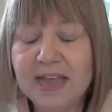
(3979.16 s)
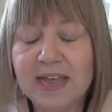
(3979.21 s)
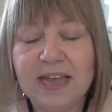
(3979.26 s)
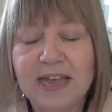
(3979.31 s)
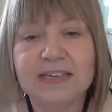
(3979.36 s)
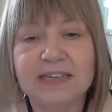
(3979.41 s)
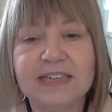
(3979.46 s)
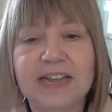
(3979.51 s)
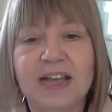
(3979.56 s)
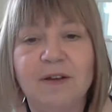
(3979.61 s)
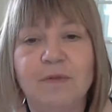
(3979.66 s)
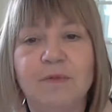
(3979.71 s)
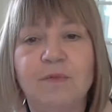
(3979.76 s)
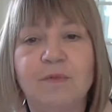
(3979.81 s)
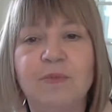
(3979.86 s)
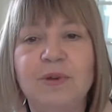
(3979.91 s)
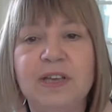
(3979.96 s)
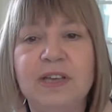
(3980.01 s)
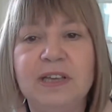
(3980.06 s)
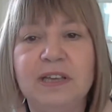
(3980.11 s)
is that
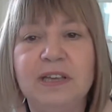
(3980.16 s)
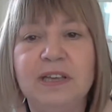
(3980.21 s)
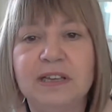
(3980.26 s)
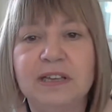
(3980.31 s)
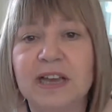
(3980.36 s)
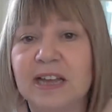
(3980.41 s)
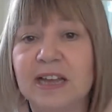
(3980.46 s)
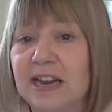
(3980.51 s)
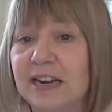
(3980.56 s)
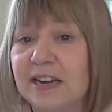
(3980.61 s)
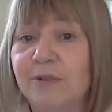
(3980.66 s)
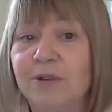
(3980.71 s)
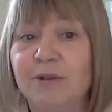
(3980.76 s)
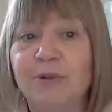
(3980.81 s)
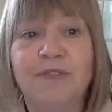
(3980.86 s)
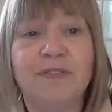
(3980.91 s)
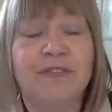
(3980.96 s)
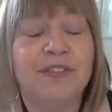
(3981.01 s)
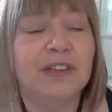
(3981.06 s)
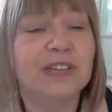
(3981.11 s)
and I don't know
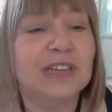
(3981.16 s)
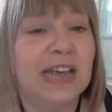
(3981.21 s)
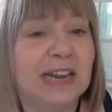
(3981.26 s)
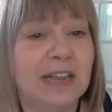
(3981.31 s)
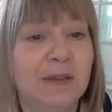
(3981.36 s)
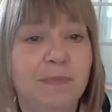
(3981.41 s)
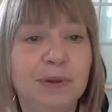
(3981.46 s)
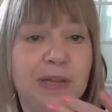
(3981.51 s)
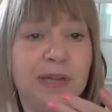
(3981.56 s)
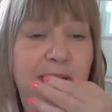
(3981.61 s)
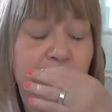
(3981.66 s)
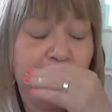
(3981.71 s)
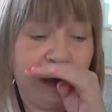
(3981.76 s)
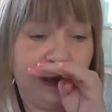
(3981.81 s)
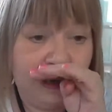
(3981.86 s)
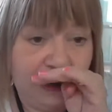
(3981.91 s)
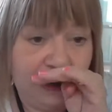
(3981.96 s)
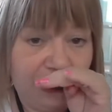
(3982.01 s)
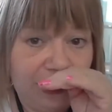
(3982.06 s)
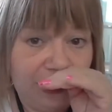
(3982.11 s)
if there's
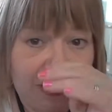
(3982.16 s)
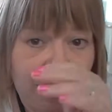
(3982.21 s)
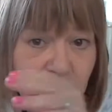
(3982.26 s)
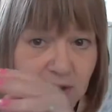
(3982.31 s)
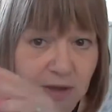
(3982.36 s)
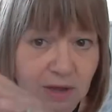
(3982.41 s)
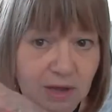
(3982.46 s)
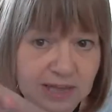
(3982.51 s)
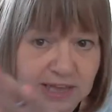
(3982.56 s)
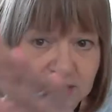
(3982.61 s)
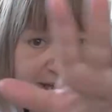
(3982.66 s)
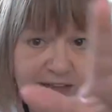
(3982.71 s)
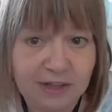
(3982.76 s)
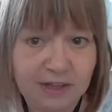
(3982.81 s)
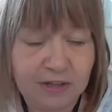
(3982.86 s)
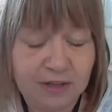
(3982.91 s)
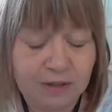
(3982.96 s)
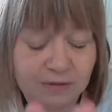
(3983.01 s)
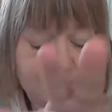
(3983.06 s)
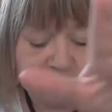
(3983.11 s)
anybody
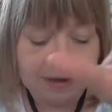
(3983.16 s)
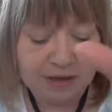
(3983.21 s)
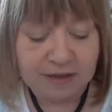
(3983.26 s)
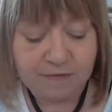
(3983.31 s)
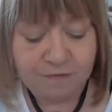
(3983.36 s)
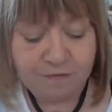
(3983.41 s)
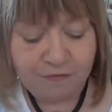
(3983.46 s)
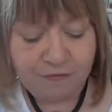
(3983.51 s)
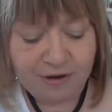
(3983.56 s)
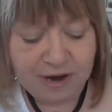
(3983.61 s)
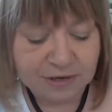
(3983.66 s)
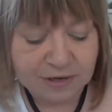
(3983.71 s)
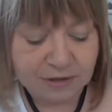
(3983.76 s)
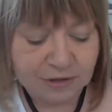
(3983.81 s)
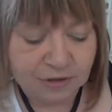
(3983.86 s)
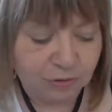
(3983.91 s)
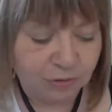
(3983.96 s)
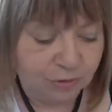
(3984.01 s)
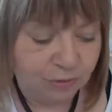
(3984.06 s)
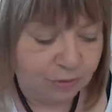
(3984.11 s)
here in
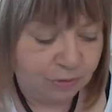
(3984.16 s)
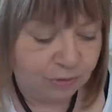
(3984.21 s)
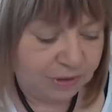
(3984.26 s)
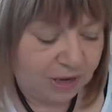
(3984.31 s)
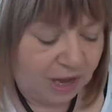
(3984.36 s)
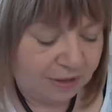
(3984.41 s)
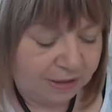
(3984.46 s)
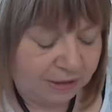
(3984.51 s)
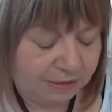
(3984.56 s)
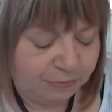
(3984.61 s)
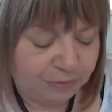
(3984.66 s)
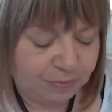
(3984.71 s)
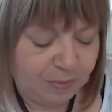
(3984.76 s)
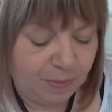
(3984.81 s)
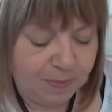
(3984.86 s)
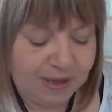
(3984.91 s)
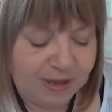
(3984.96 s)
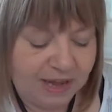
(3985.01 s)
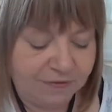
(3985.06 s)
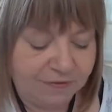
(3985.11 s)
France who, and it would
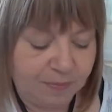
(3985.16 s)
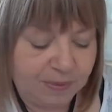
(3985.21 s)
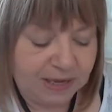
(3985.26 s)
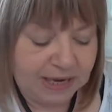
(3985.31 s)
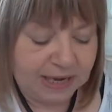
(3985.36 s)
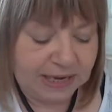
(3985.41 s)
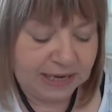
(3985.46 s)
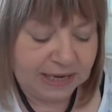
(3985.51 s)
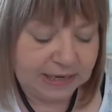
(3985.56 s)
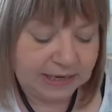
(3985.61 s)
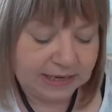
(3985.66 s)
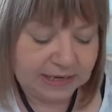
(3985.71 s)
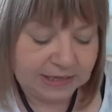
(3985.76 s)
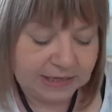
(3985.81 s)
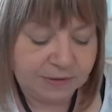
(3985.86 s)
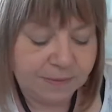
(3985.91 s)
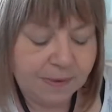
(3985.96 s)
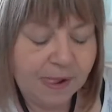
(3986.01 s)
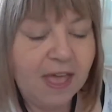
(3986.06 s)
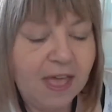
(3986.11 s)
probably have to be in
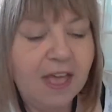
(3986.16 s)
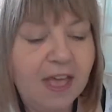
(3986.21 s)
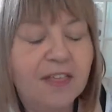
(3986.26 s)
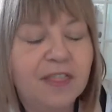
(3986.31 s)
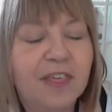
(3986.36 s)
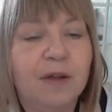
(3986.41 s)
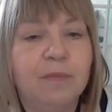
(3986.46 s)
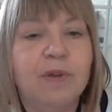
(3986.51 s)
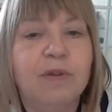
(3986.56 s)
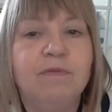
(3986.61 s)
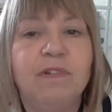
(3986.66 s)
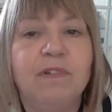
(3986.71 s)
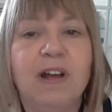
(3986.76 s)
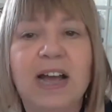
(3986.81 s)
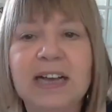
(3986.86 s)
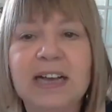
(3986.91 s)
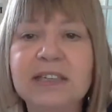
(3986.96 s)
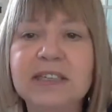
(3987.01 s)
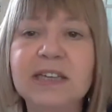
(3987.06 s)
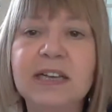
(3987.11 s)
English, that we
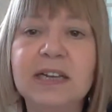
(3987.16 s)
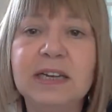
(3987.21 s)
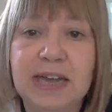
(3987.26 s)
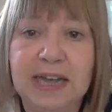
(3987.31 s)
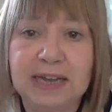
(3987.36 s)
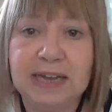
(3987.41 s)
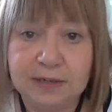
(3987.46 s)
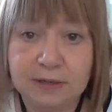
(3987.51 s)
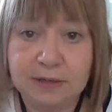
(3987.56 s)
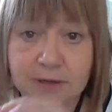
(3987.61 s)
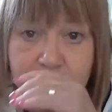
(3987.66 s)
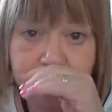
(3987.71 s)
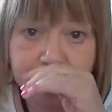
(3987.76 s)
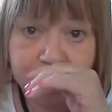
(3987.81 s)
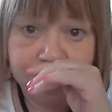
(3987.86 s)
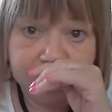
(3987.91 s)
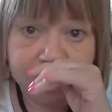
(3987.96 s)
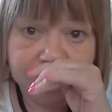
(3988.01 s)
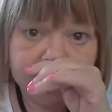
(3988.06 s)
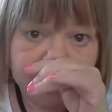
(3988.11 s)
write a letter
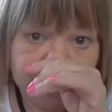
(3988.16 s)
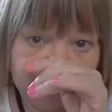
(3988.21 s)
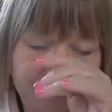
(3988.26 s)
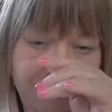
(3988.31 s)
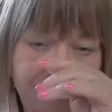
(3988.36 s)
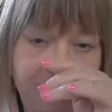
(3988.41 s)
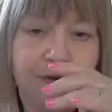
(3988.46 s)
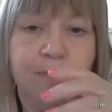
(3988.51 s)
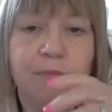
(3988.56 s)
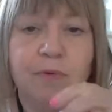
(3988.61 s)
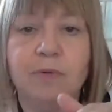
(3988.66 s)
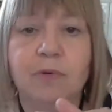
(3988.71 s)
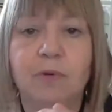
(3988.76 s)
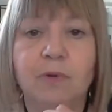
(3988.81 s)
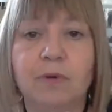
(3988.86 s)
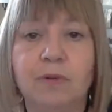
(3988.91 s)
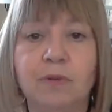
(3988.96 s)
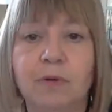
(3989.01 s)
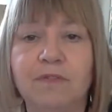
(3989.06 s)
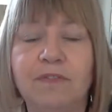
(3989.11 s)
from
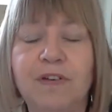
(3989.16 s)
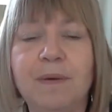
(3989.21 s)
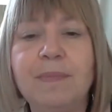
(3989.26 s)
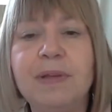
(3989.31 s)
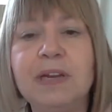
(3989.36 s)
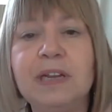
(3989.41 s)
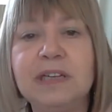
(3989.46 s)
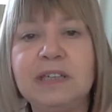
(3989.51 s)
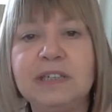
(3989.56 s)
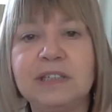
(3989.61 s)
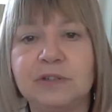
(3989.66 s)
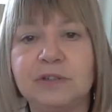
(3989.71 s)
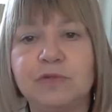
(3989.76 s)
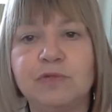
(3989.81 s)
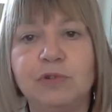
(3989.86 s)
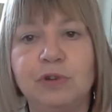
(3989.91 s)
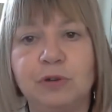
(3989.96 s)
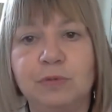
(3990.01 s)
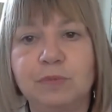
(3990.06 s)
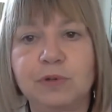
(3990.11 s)
feminist
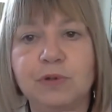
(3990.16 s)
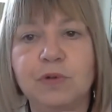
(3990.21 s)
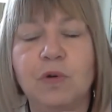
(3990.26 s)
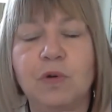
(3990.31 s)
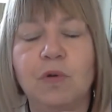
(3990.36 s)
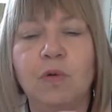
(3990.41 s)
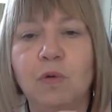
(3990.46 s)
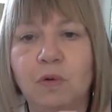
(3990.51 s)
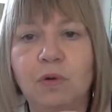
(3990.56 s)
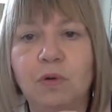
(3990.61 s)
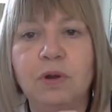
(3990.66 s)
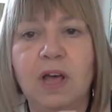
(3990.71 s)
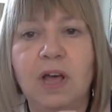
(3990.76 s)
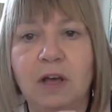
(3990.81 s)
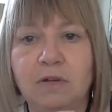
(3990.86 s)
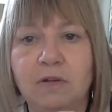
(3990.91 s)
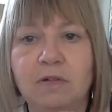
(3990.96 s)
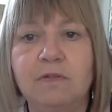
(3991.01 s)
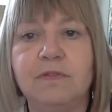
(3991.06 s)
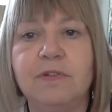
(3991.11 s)
groups all
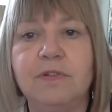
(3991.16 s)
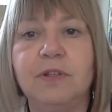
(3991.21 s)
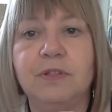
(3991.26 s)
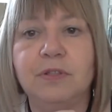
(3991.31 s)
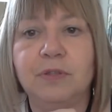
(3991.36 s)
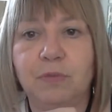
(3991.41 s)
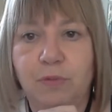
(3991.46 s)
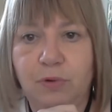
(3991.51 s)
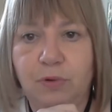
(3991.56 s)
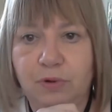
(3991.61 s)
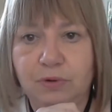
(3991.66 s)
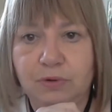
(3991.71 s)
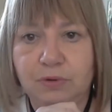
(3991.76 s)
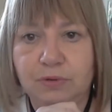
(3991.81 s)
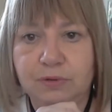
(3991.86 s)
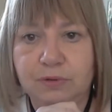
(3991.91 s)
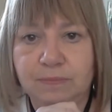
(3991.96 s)
over the world.